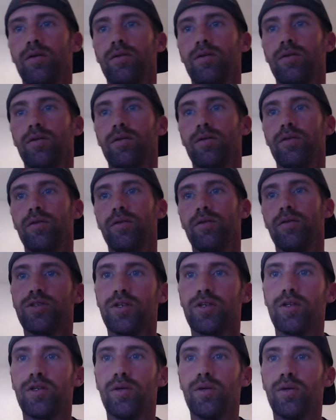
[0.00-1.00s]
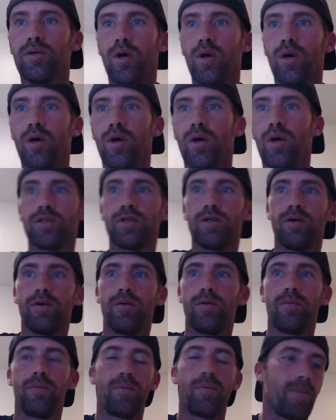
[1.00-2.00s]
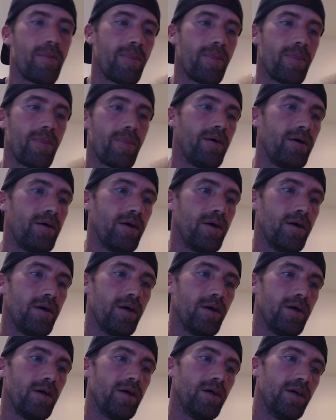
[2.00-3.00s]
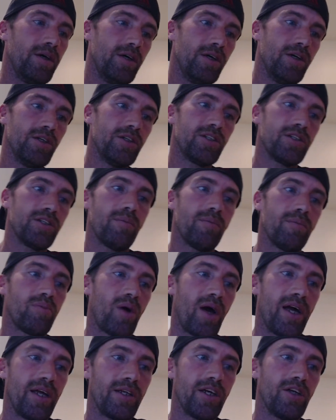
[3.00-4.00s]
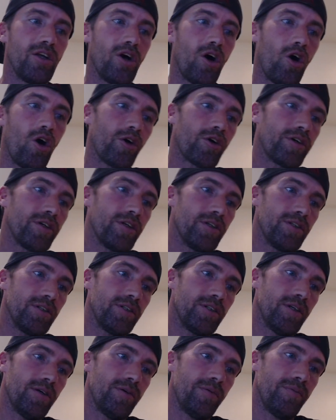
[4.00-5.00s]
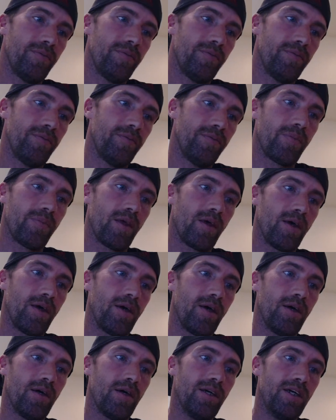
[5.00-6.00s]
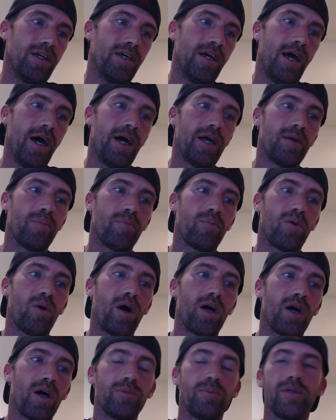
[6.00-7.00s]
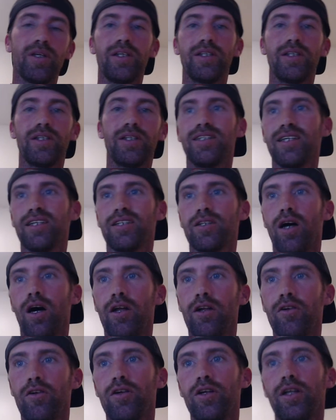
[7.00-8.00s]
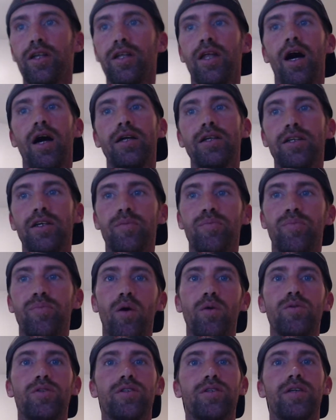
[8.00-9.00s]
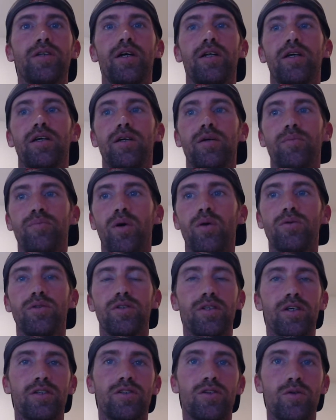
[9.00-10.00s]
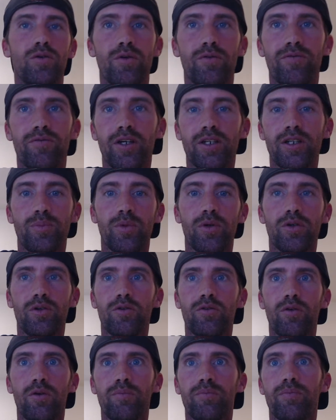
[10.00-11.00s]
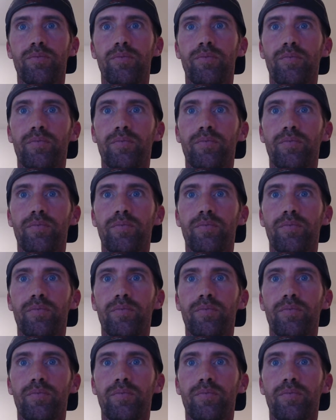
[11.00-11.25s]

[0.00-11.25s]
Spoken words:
that posted the most, is Brandon Hawkins. He had approximately 690 posts that he posted to the Facebook group.